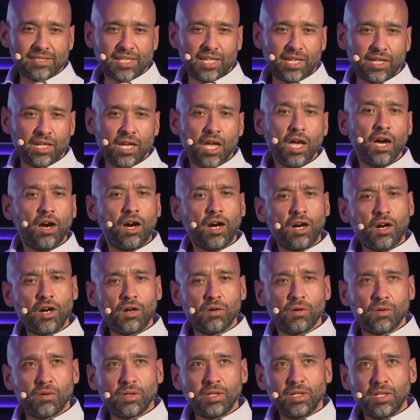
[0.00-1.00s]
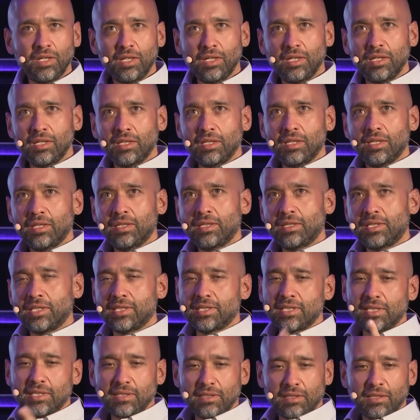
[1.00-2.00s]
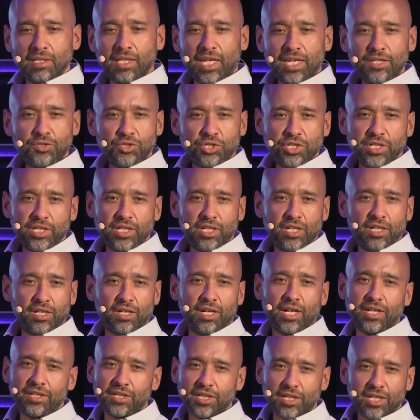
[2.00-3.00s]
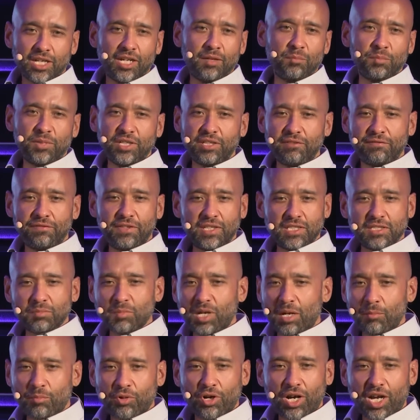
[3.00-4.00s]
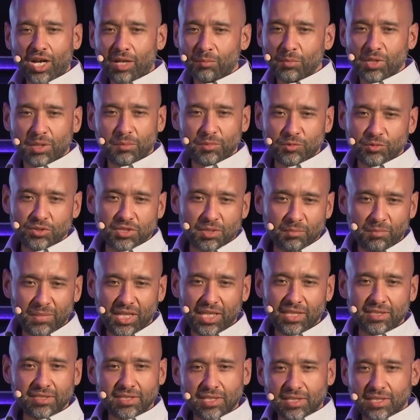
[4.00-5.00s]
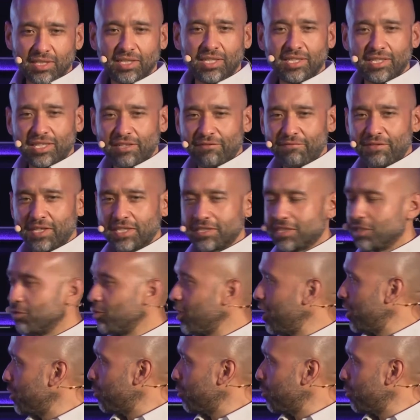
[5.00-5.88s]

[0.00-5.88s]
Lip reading: like, oh, this engineer at your company fixed my problem. It was amazing, and they fixed it right